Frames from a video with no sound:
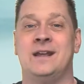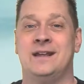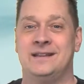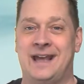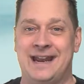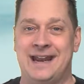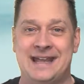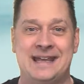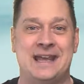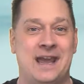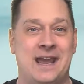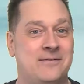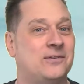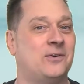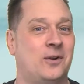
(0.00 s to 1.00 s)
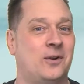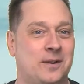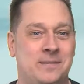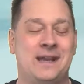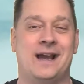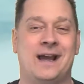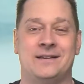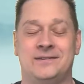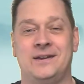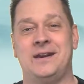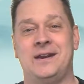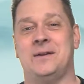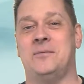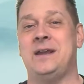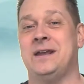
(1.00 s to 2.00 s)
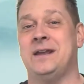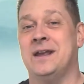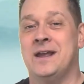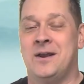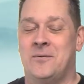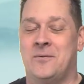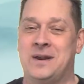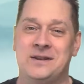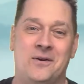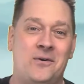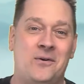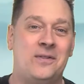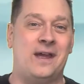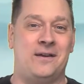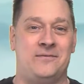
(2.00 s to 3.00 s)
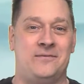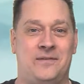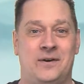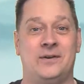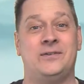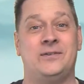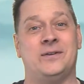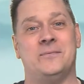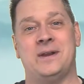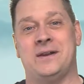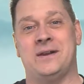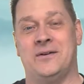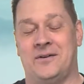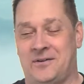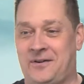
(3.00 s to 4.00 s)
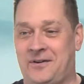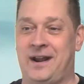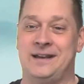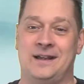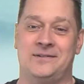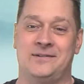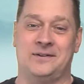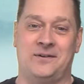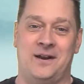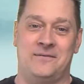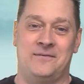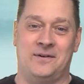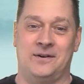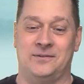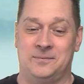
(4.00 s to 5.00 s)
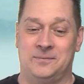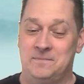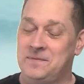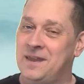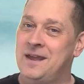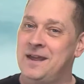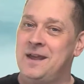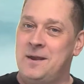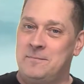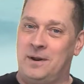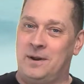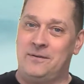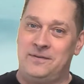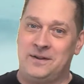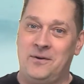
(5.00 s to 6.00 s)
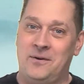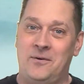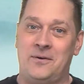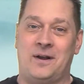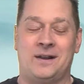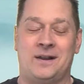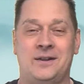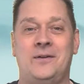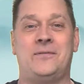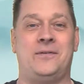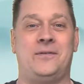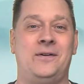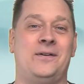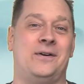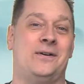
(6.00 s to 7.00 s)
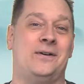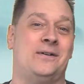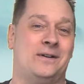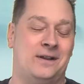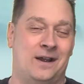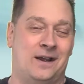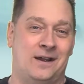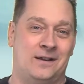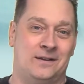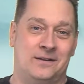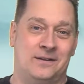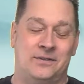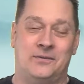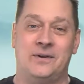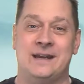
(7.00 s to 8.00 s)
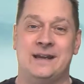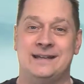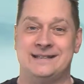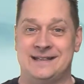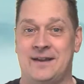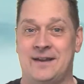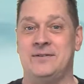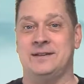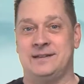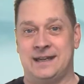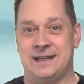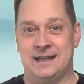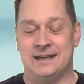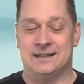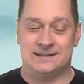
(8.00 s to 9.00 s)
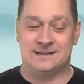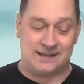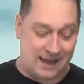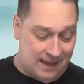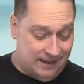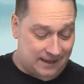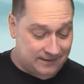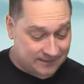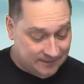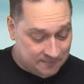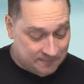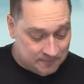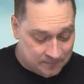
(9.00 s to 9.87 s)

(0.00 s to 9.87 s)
that he gave his only begotten son and we we know that verse and we go oh, great that's a great verse. But if you go a little further uh, 3:17 it says